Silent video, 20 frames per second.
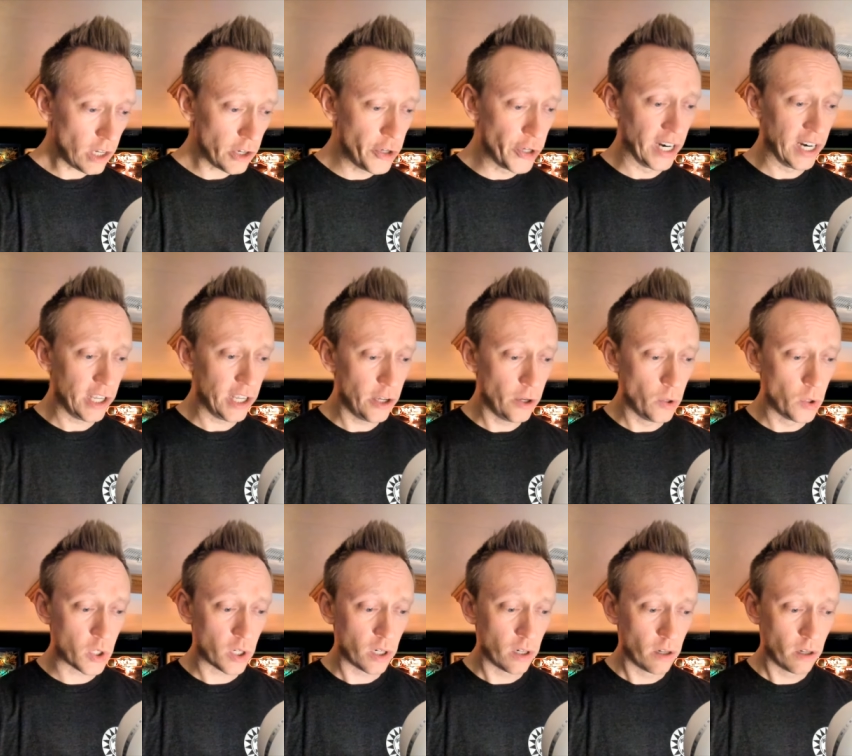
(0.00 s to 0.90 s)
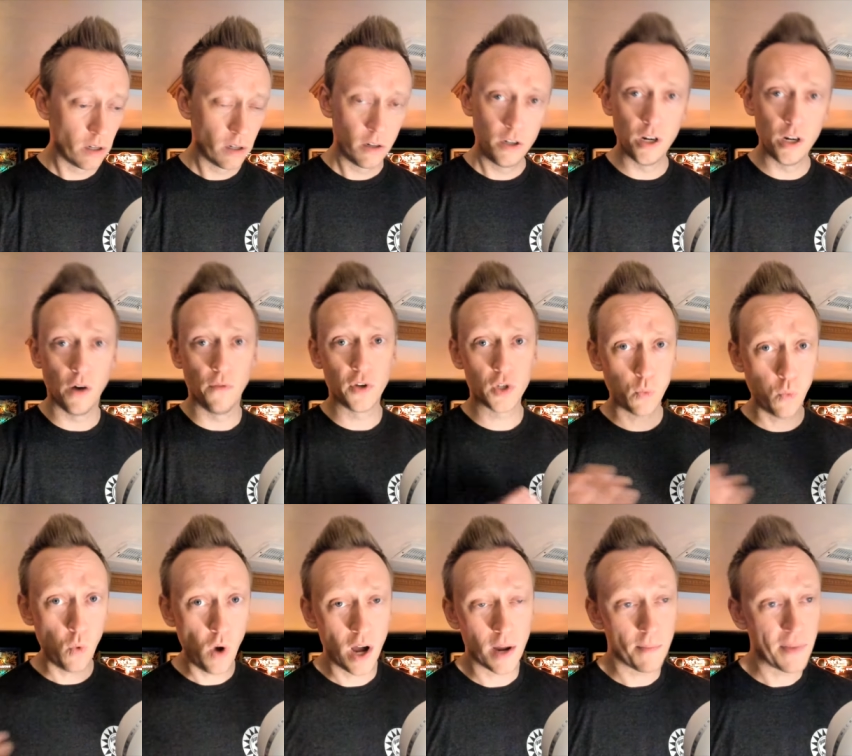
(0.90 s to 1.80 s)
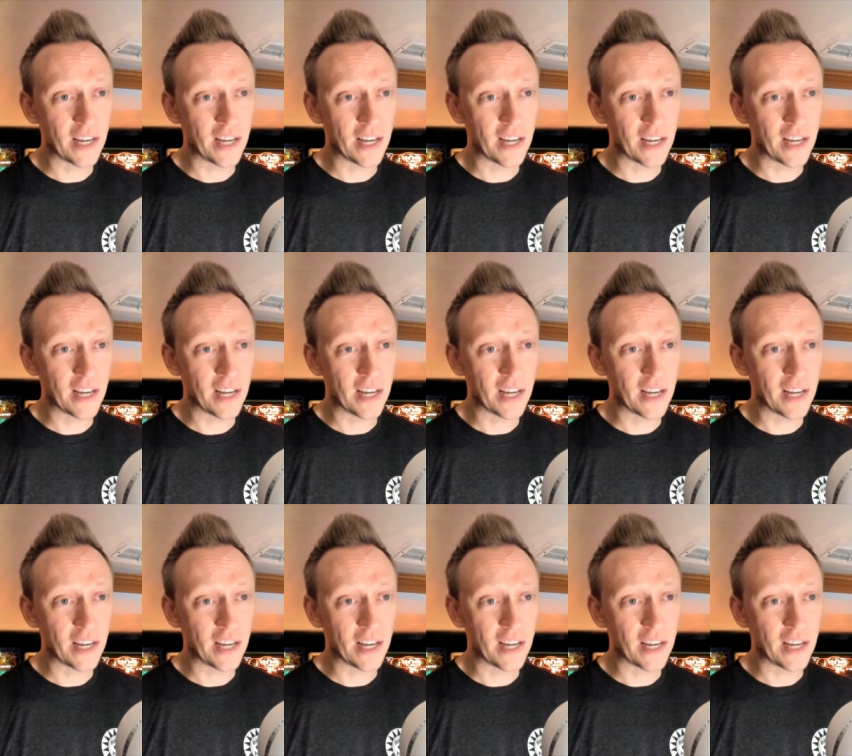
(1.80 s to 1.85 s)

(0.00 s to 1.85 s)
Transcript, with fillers: you're going to use Novus 1.